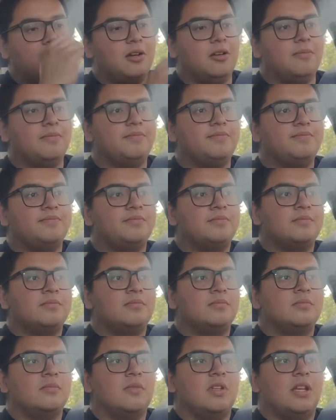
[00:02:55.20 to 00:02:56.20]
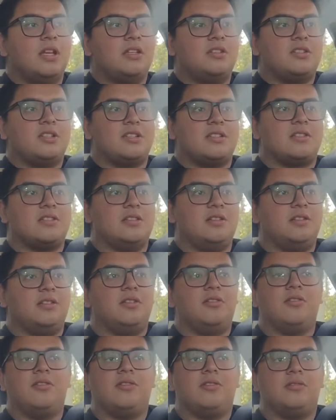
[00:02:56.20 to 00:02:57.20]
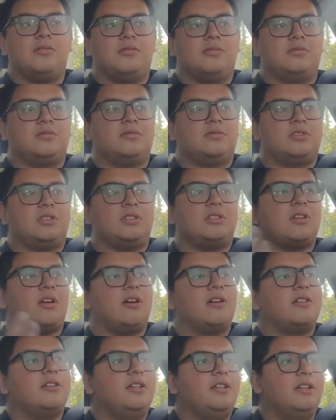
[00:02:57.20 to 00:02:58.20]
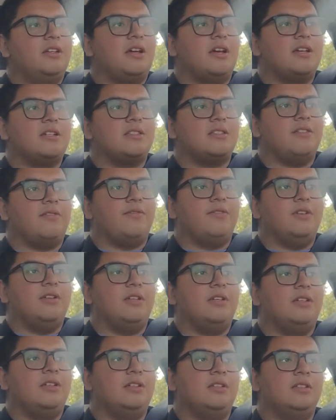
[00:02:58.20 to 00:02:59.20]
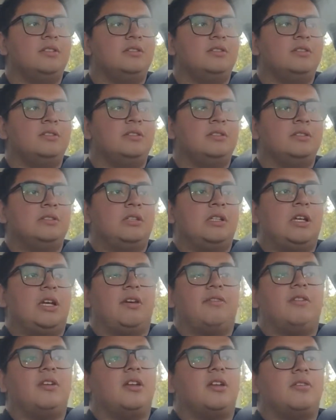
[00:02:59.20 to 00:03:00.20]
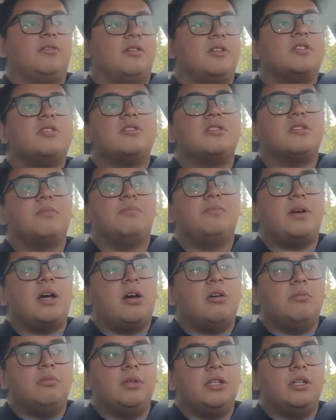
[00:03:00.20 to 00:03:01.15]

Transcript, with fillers: Um, and just just talk to you guys if you have any questions about